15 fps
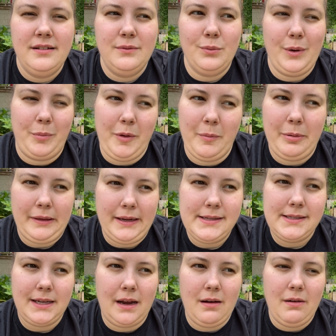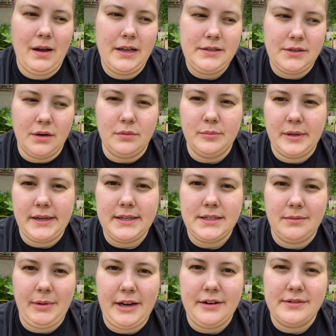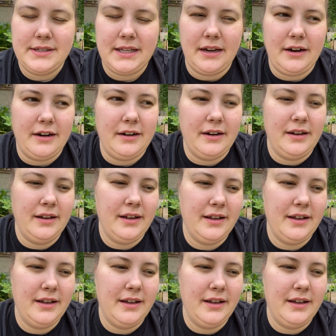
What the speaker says: rip your plants out and don't plant tomatoes there.